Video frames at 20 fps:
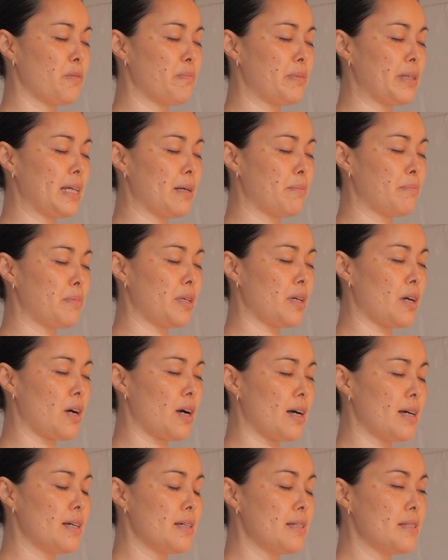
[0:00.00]
opening up the
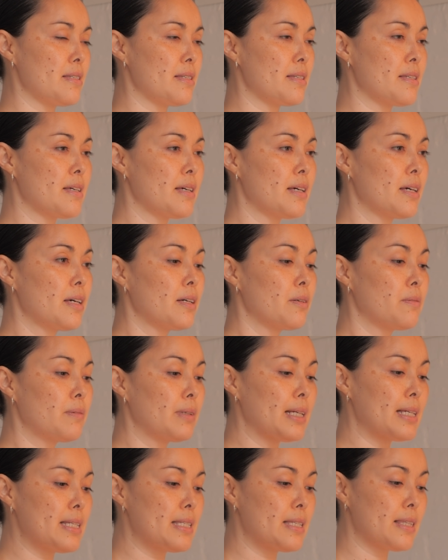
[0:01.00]
eyes,
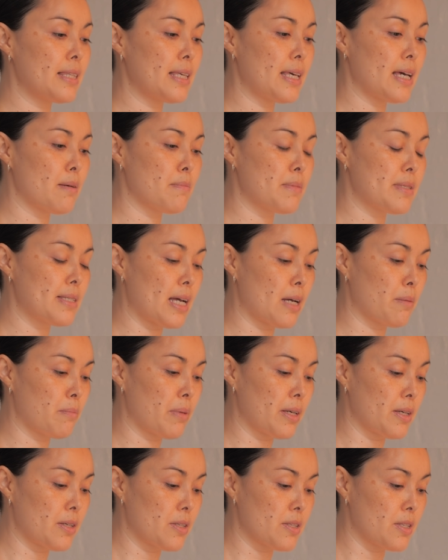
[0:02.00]
releasing the arms down
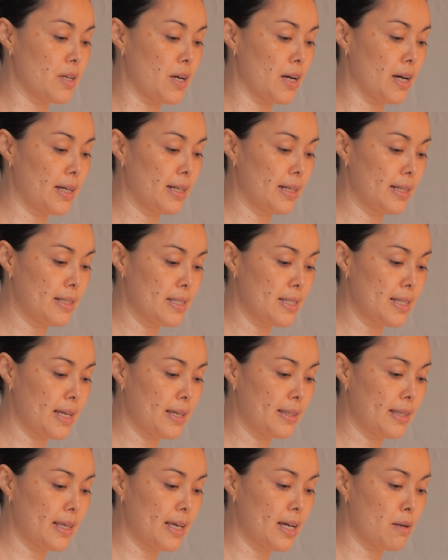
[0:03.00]
by your side. Let's
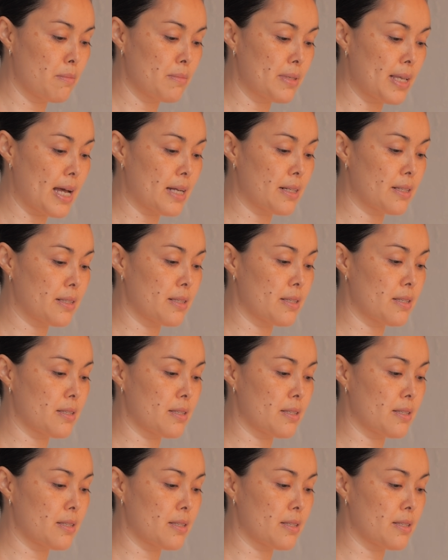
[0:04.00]
take the arms out to the